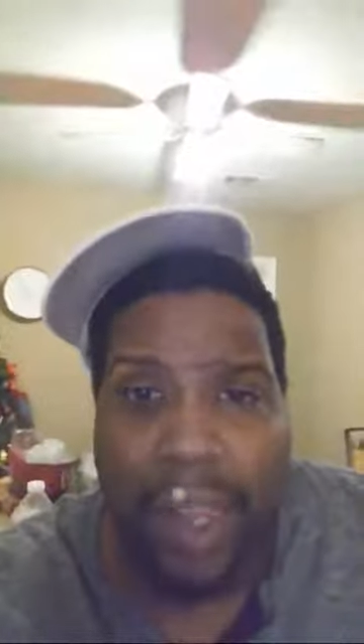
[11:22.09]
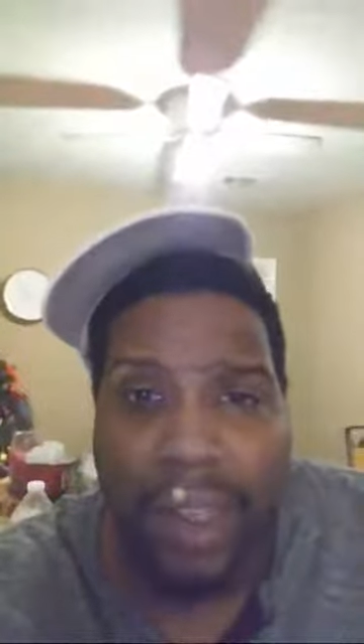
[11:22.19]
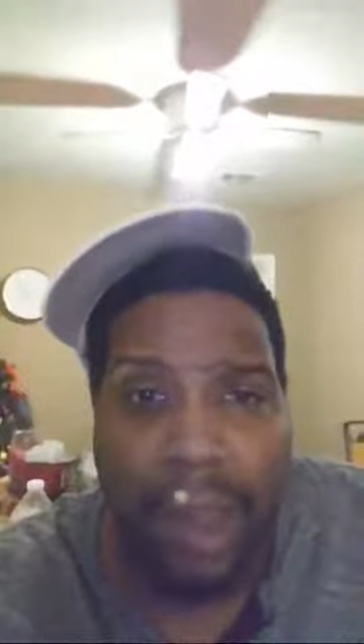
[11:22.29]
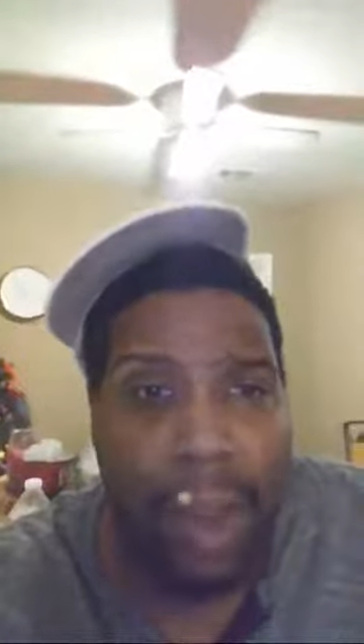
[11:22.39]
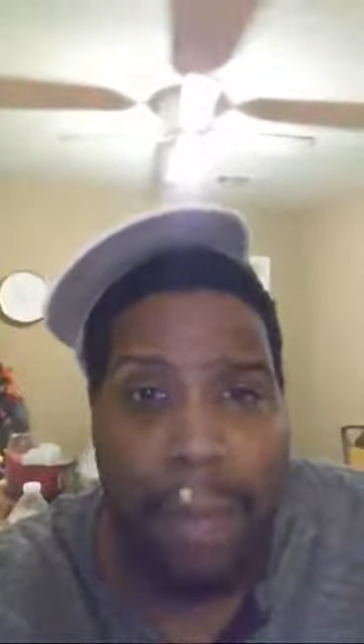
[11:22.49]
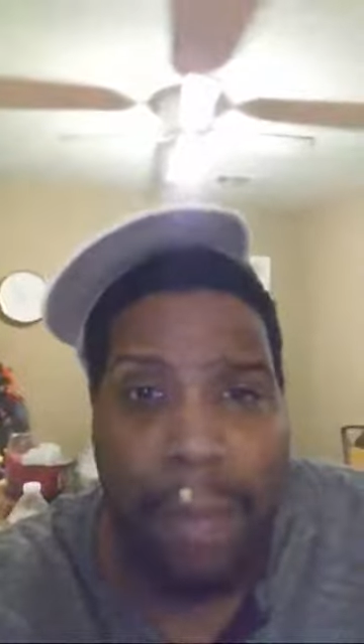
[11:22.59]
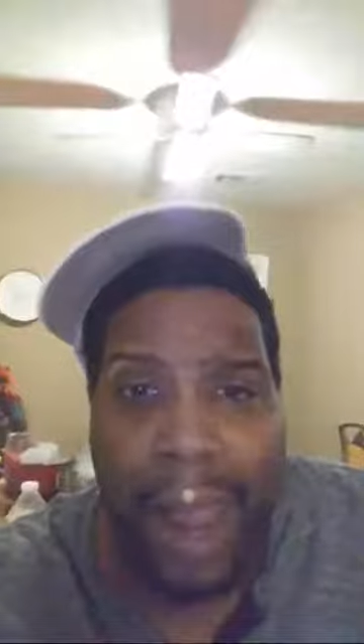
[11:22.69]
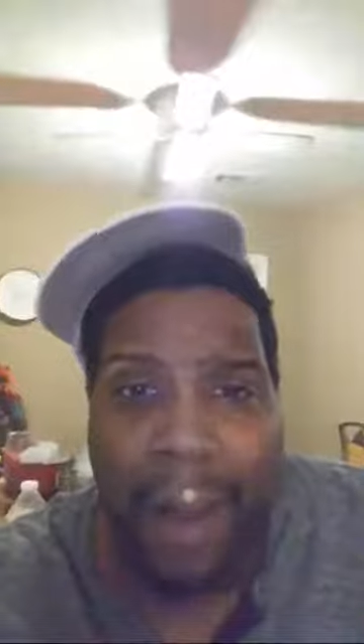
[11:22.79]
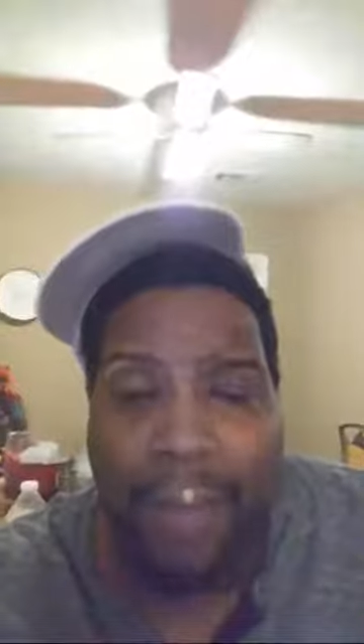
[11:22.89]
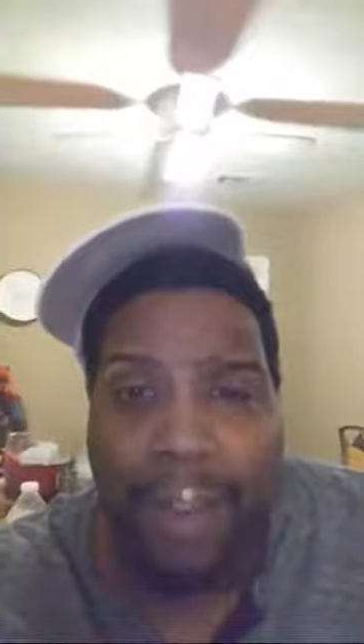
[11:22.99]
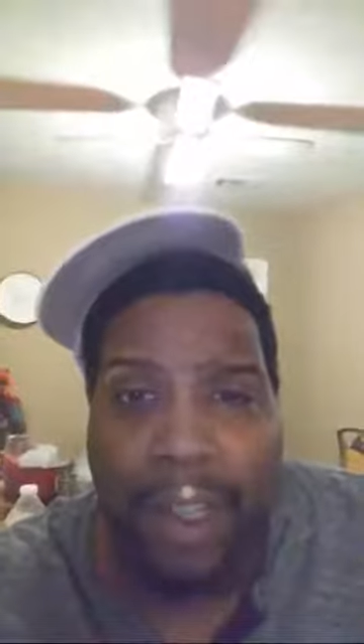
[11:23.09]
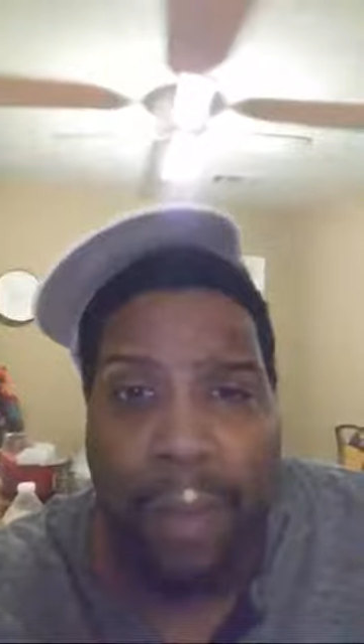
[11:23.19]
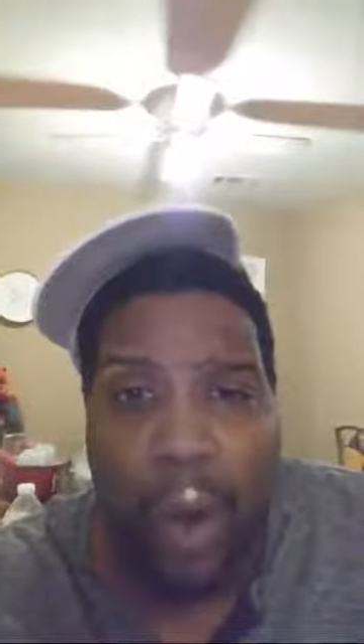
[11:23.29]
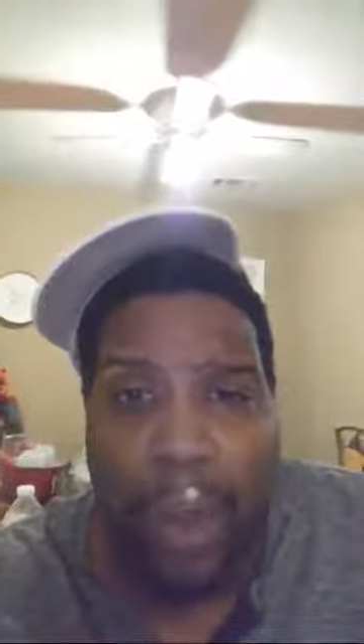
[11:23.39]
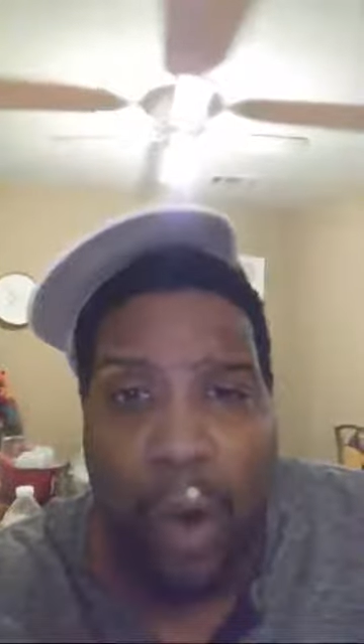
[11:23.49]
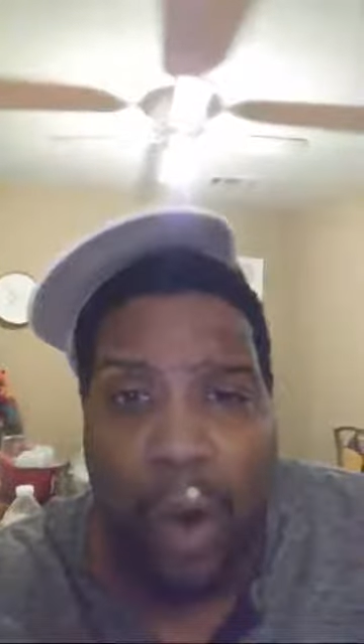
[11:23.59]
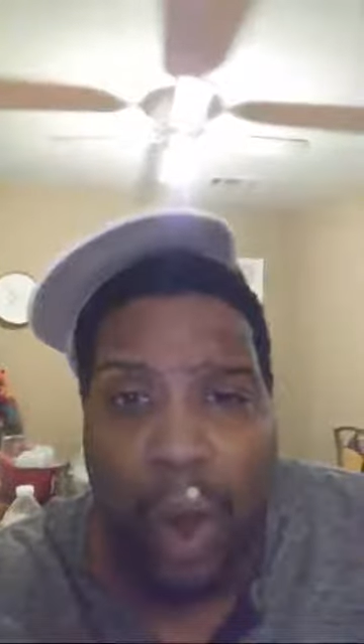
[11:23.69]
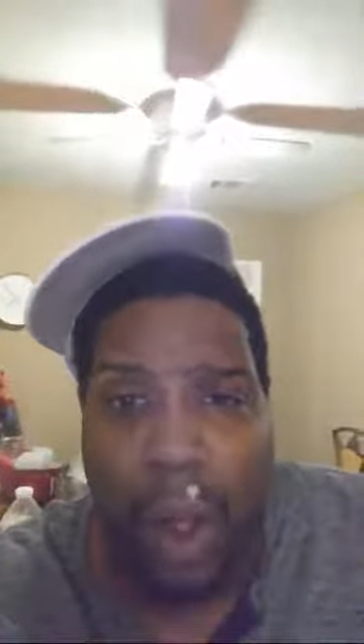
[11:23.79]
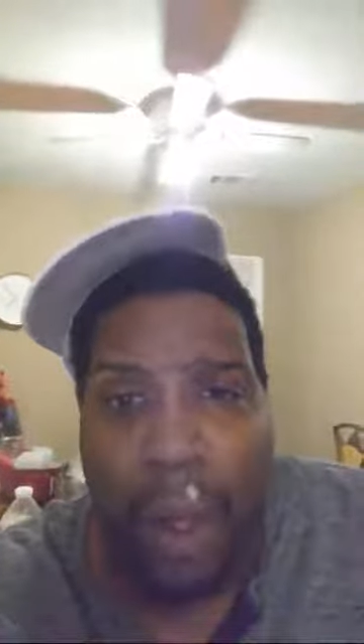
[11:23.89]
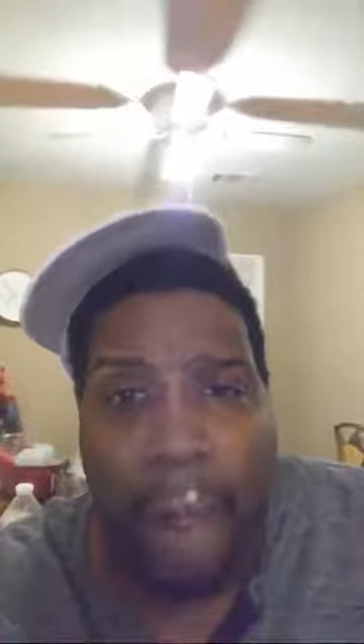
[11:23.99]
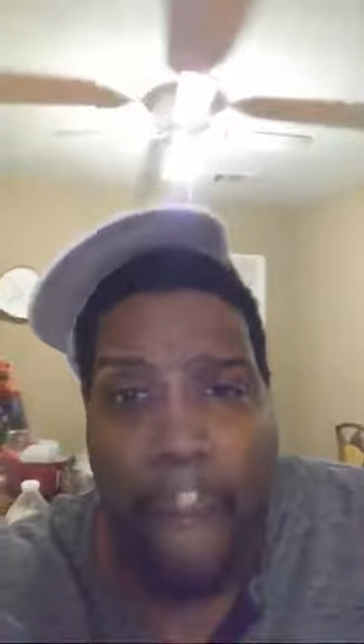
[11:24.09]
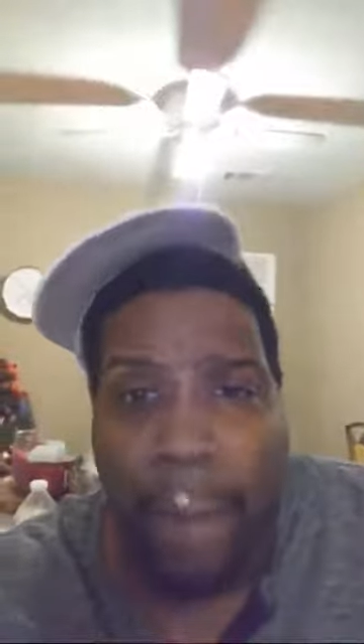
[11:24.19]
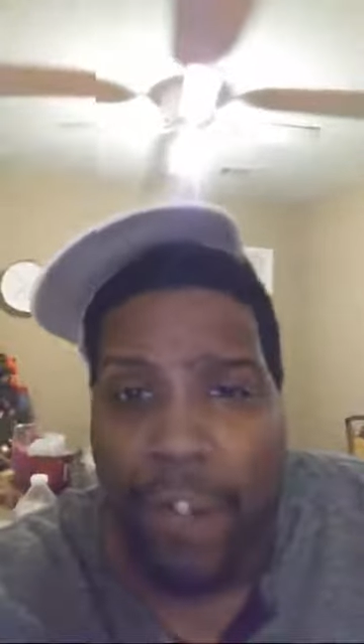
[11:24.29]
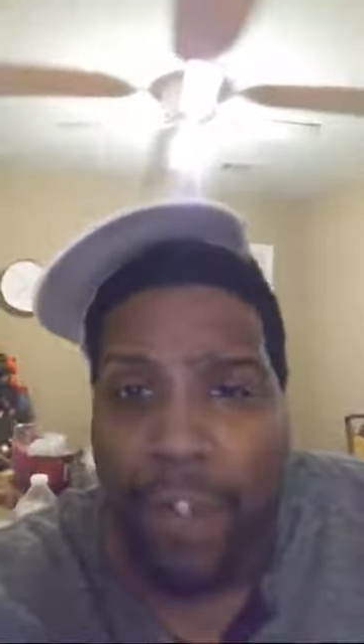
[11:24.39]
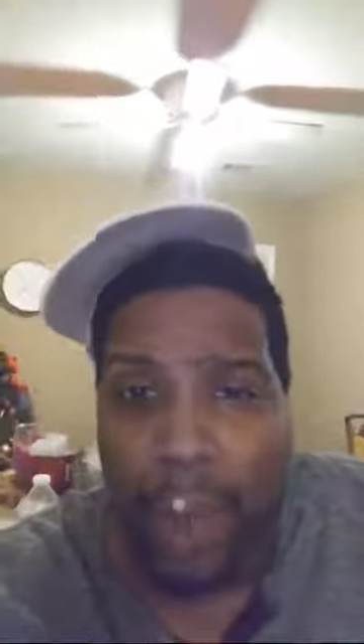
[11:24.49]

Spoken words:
So when you might average a point more, but